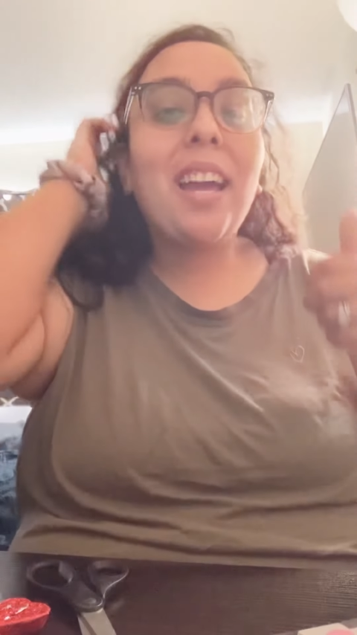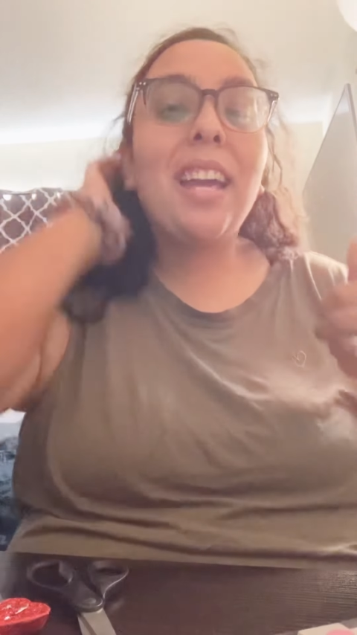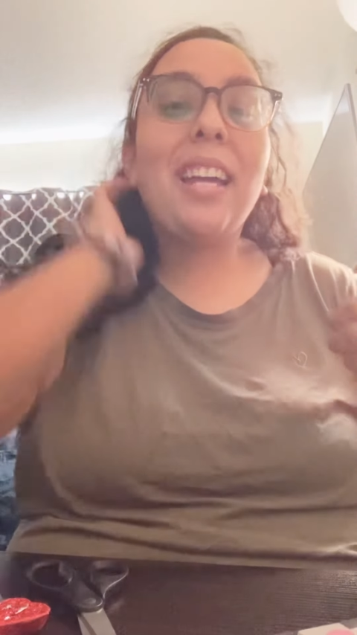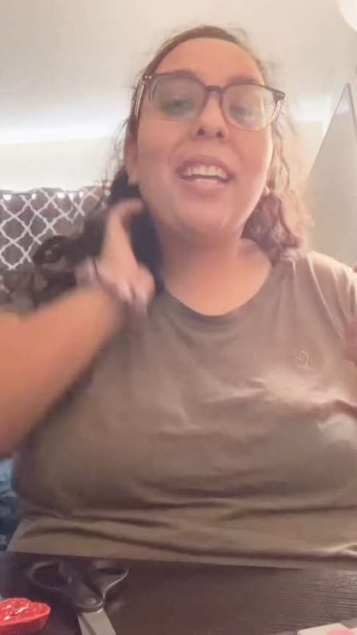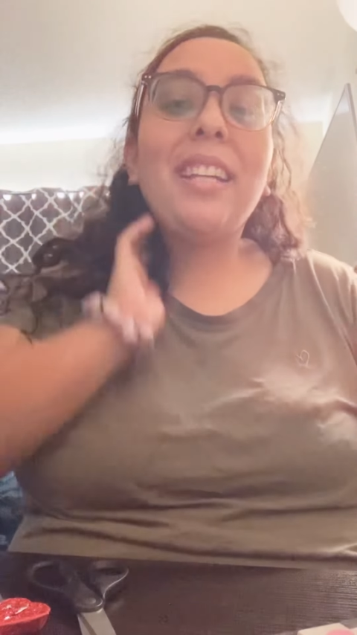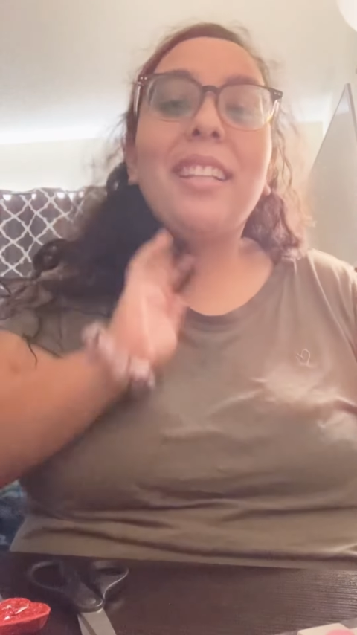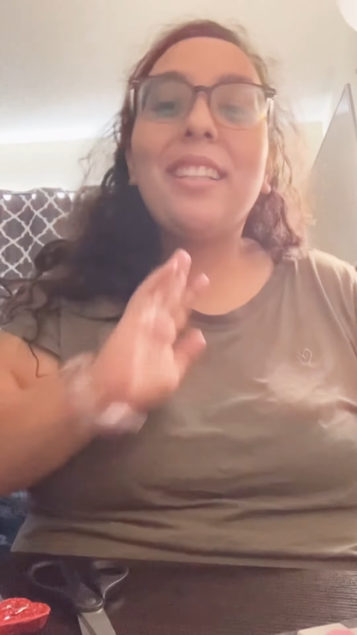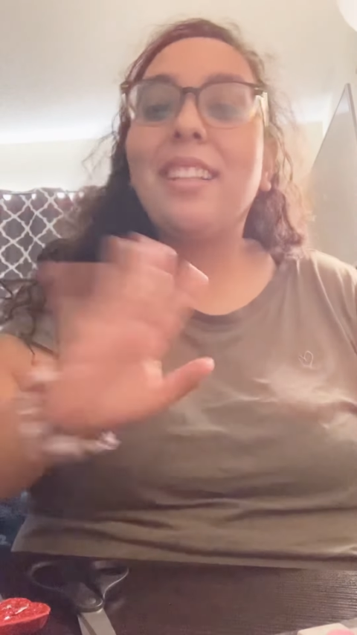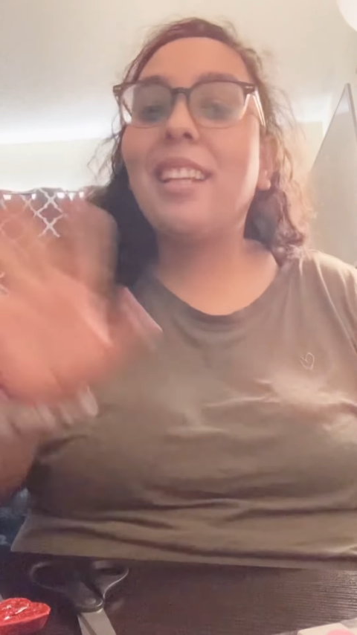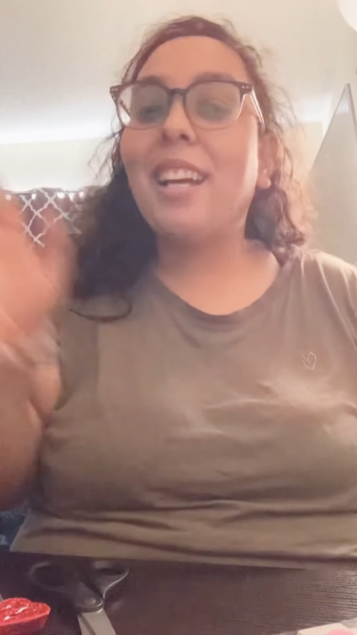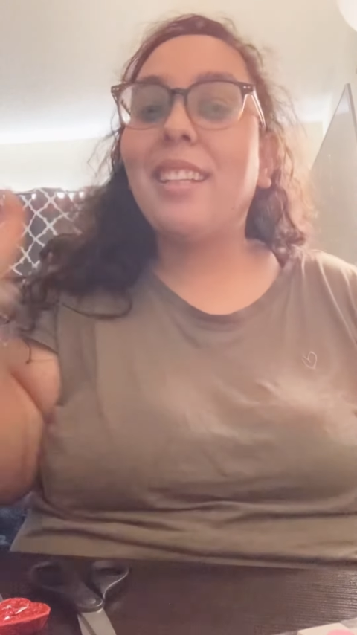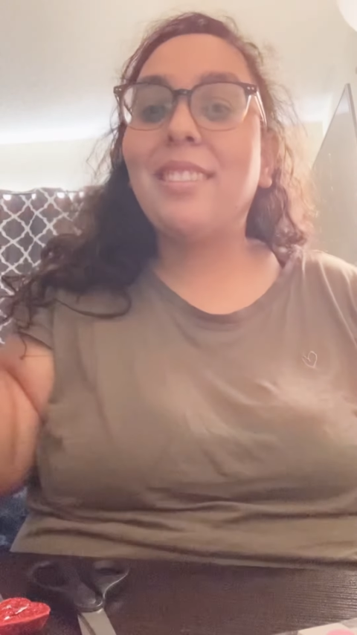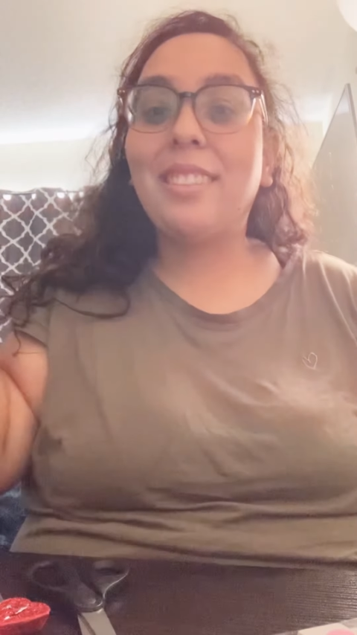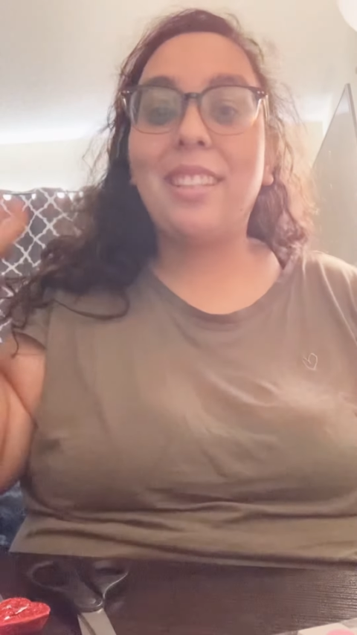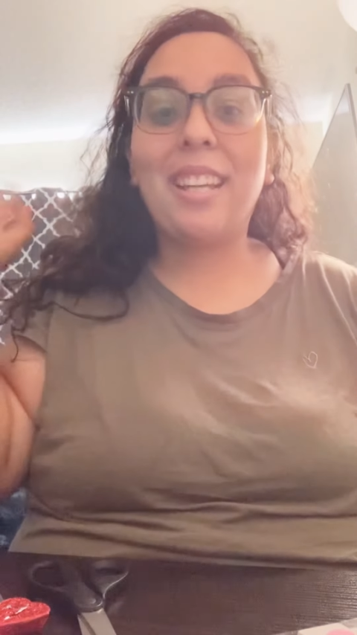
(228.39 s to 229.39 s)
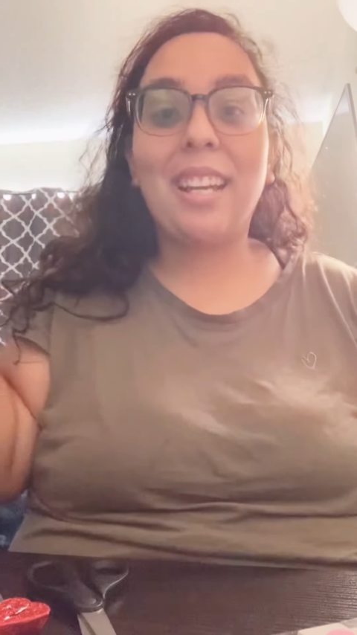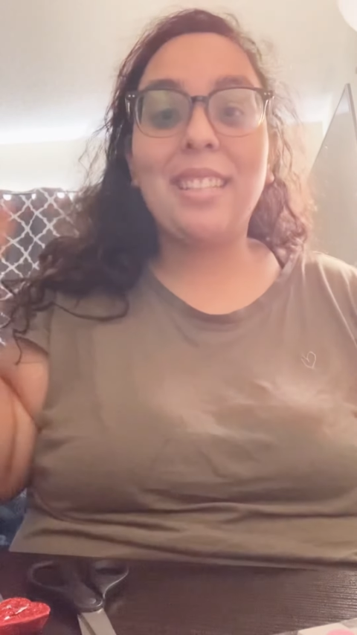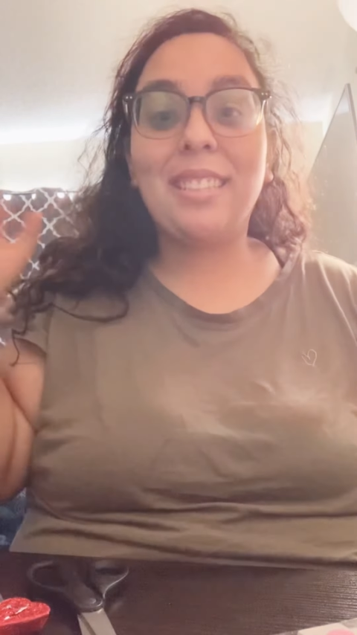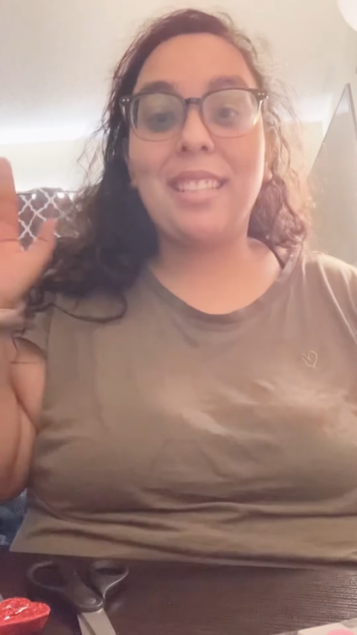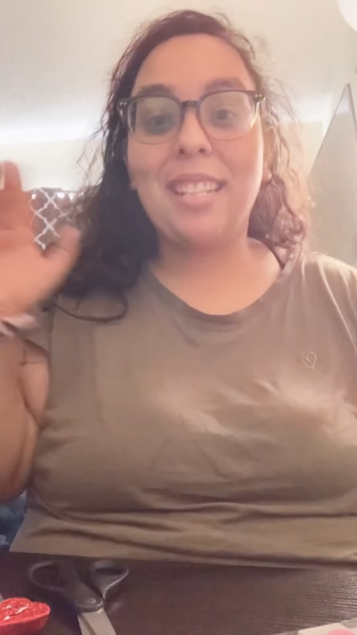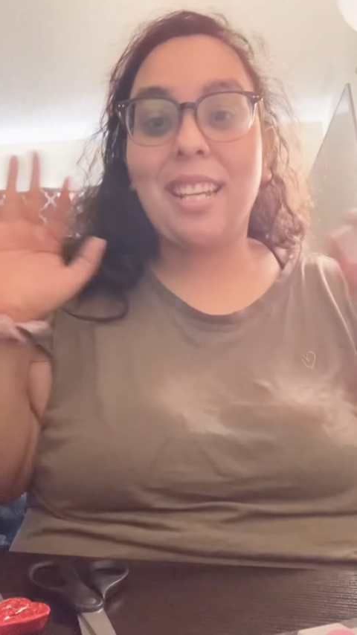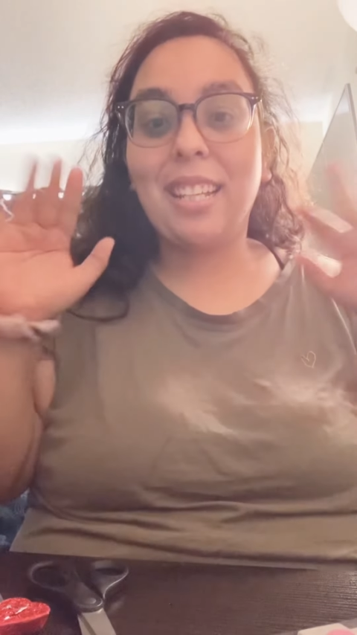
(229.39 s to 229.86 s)
and I'll see you
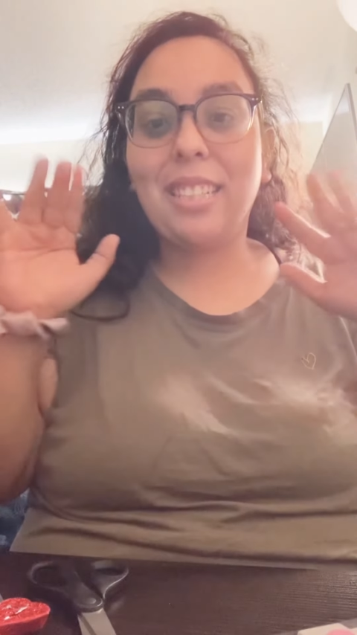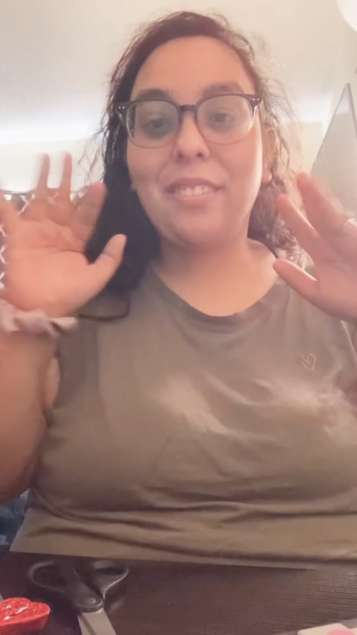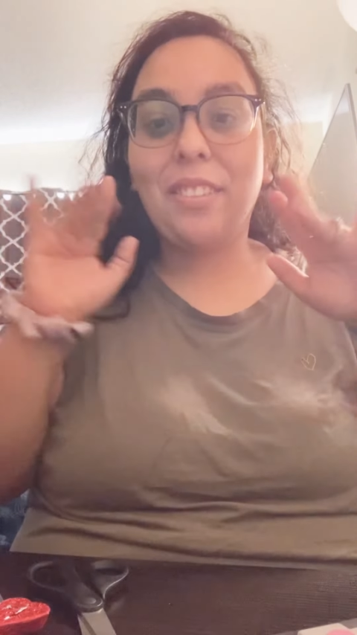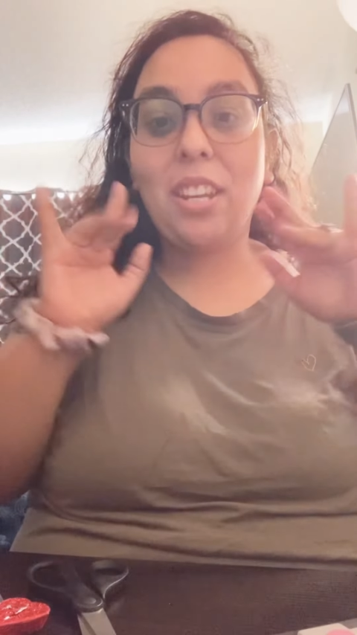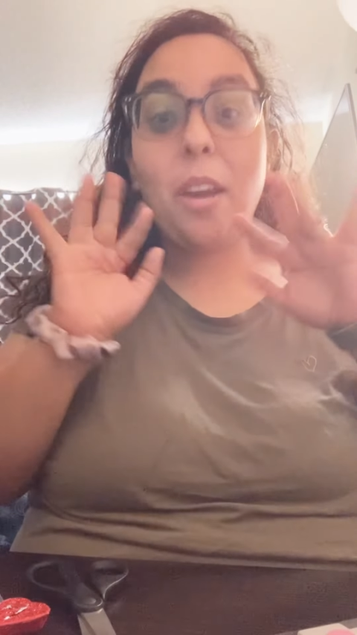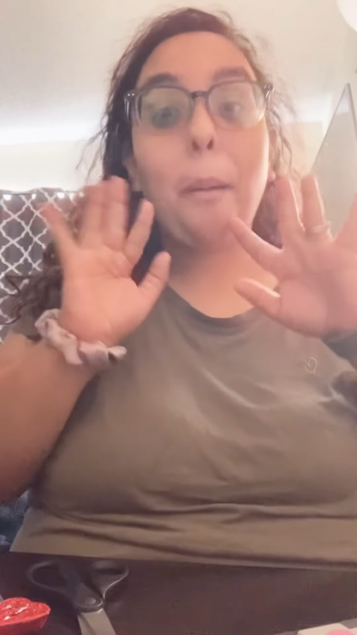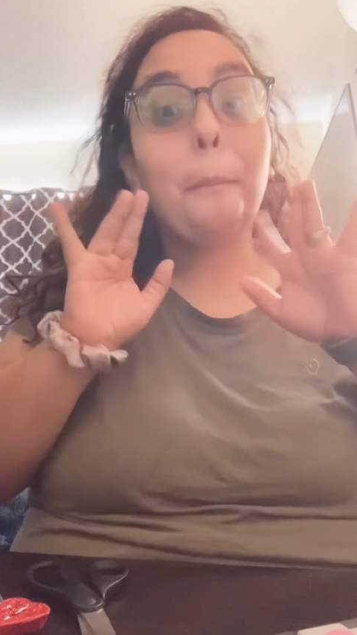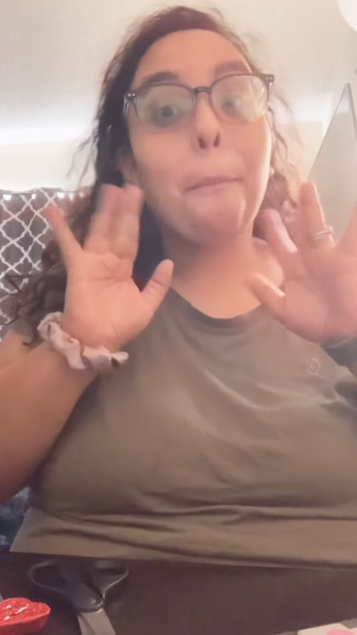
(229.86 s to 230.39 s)
guys in the next video.